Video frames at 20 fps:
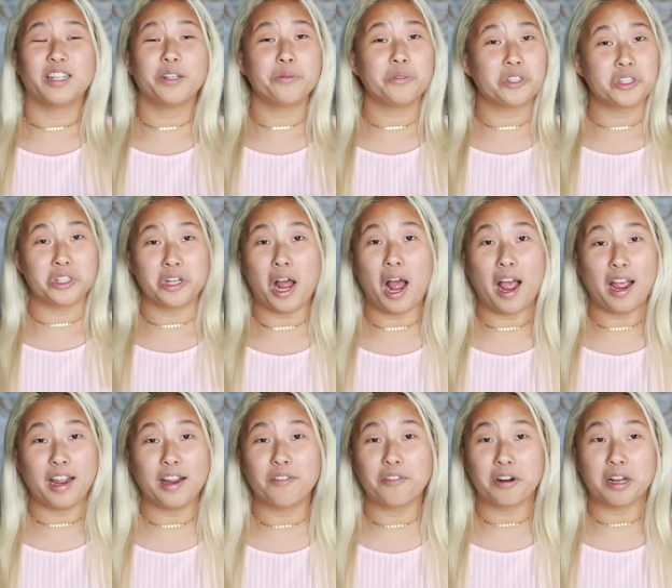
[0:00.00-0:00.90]
there was
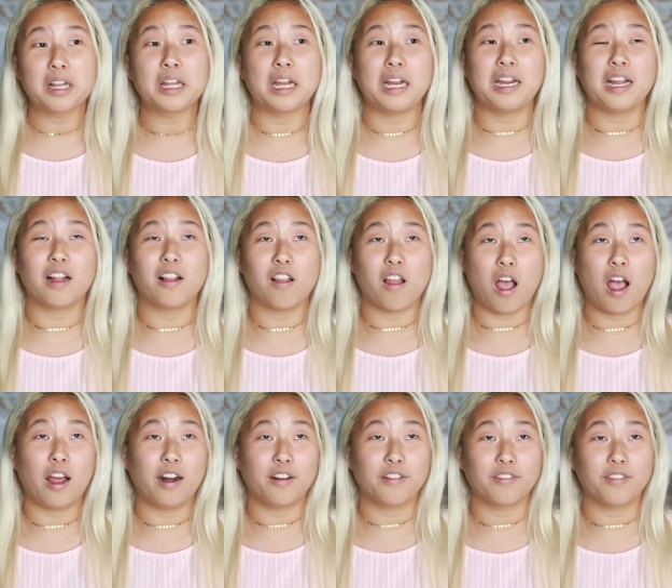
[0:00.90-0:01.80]
not really a
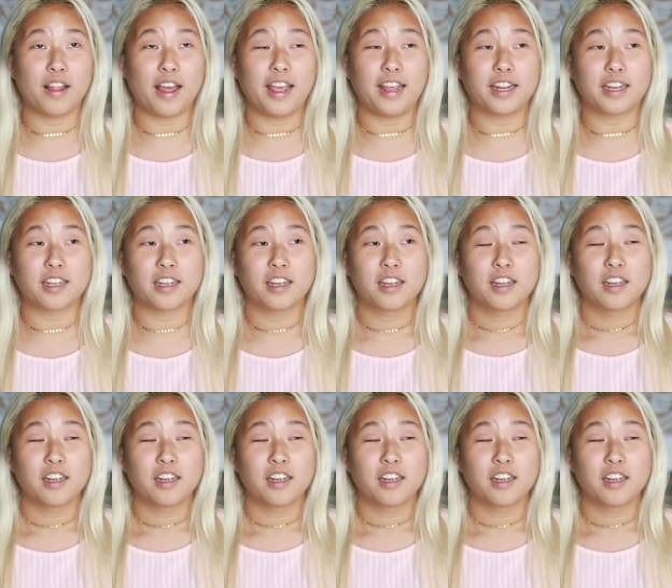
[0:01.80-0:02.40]
lot of like